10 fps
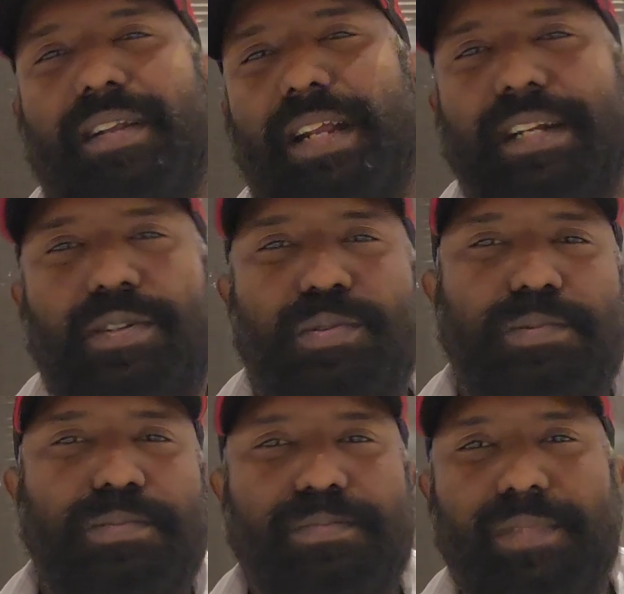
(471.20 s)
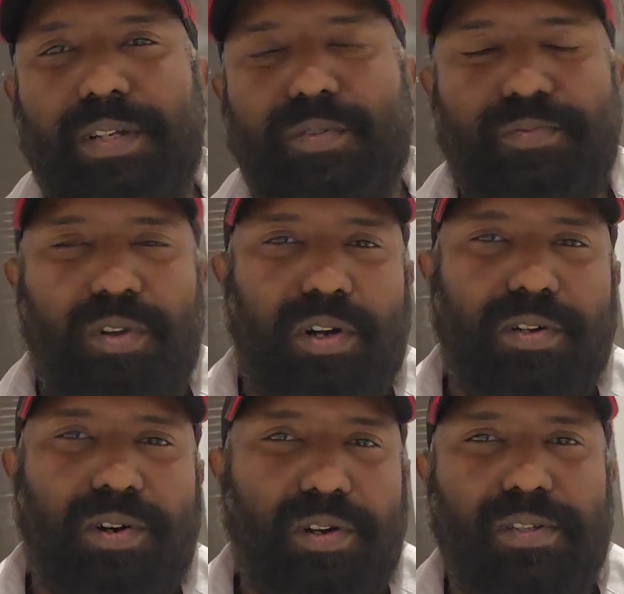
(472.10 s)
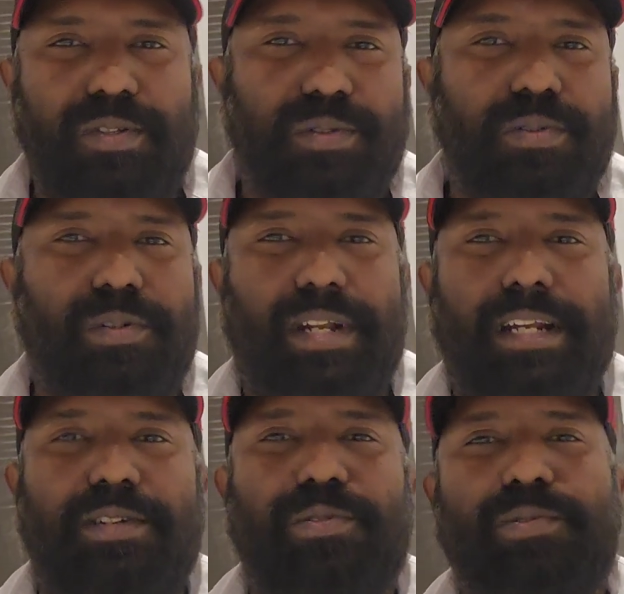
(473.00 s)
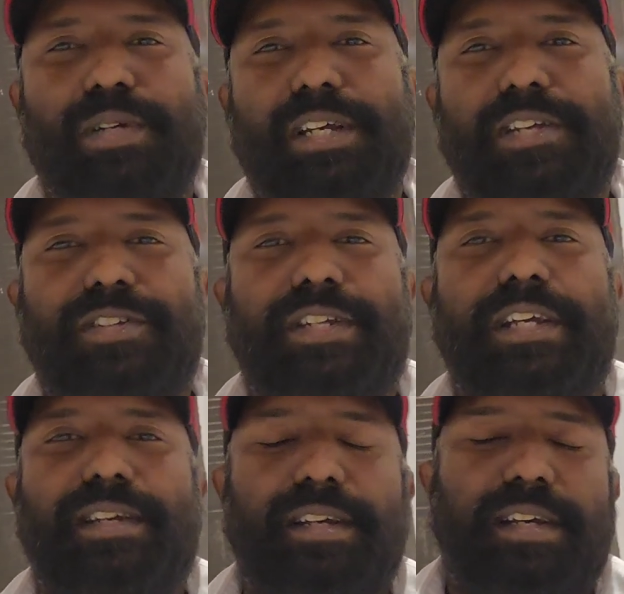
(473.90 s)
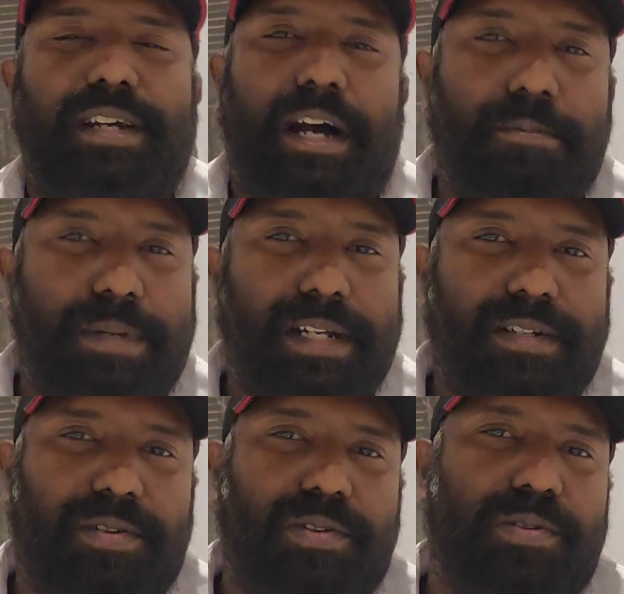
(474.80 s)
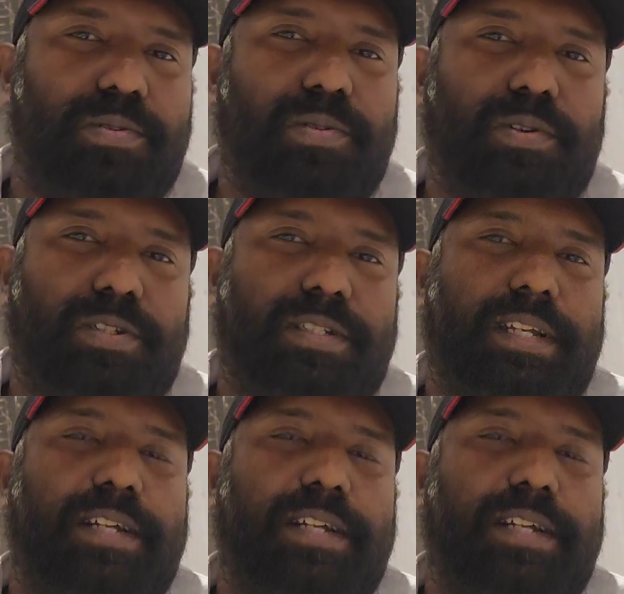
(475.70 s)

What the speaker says: trying to vlog on the go, trying to stay updated on the go, or